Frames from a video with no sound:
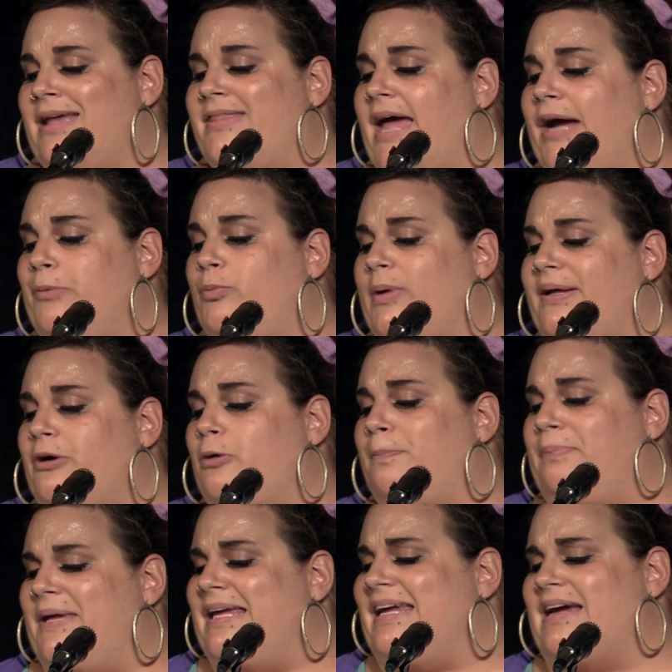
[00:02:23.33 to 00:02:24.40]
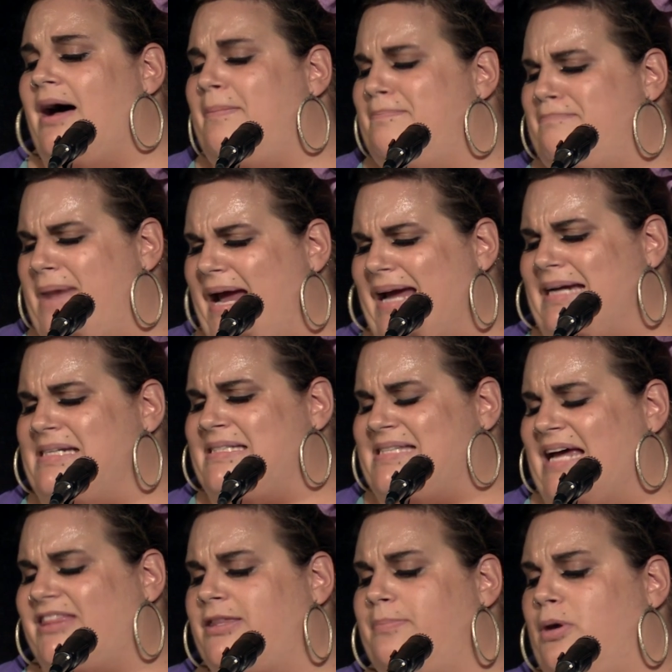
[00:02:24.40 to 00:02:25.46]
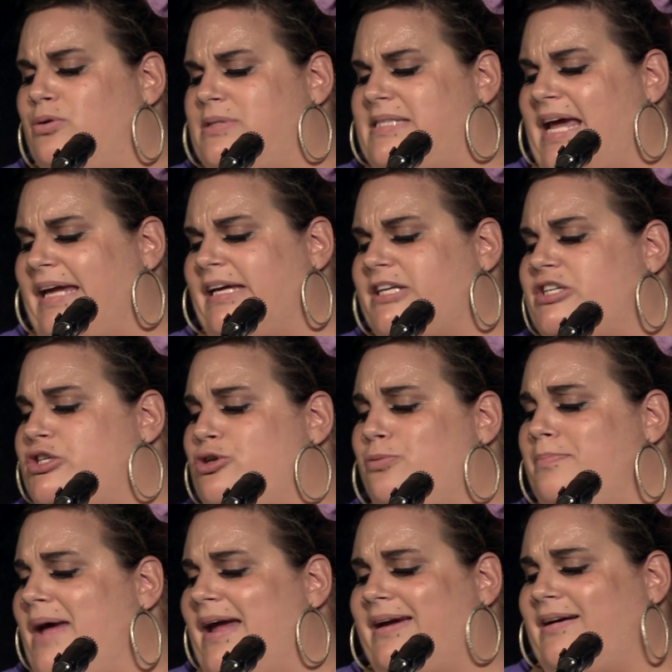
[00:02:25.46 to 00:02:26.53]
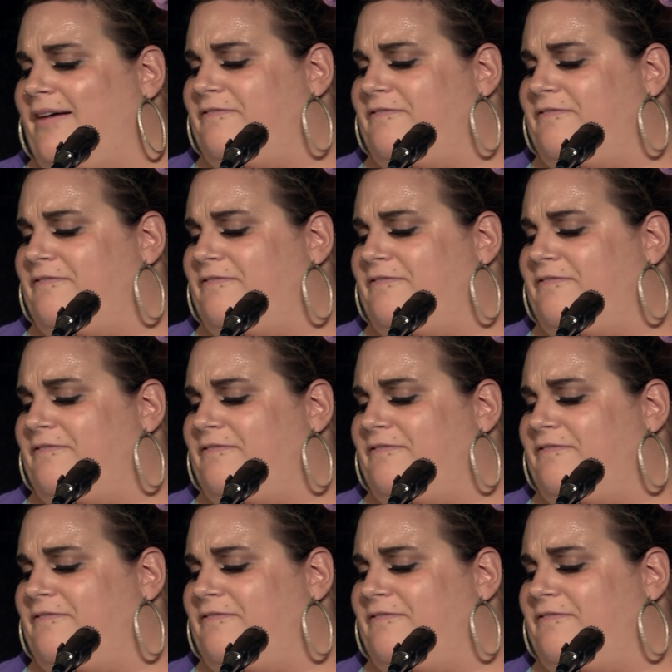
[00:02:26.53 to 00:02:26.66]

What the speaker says: they will be amazed at the mosaics you make